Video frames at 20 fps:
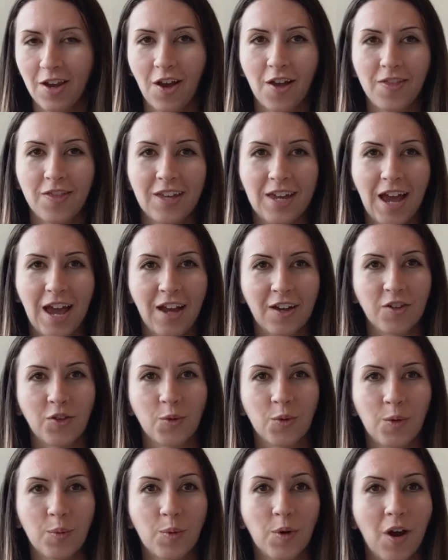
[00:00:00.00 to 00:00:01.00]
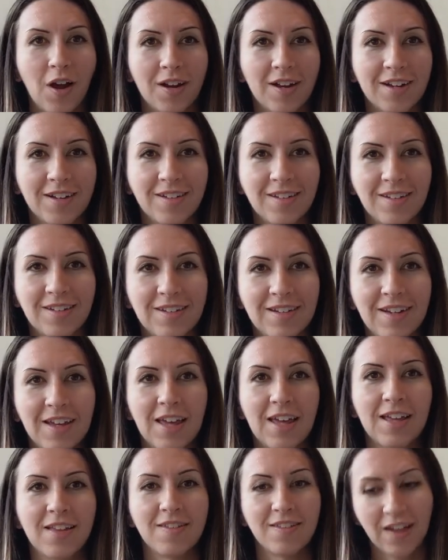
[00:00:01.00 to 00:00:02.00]
and not the actual product
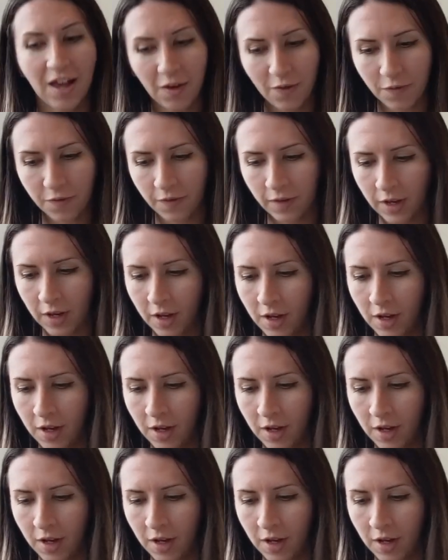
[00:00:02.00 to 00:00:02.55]
itself.